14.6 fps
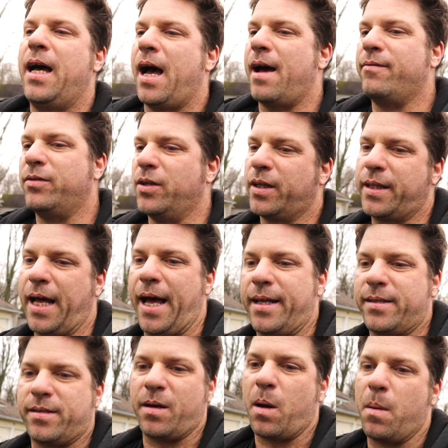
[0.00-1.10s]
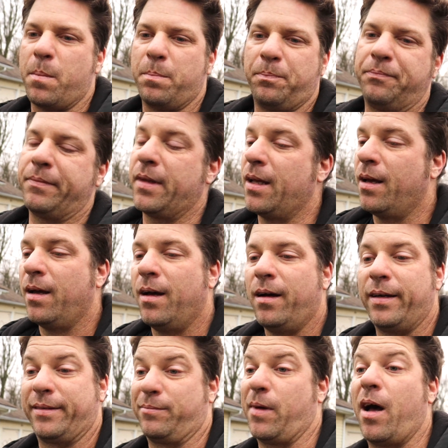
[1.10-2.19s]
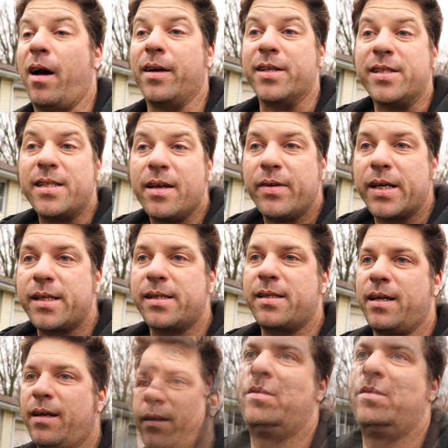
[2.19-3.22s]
I've looked at some like Honda Civics,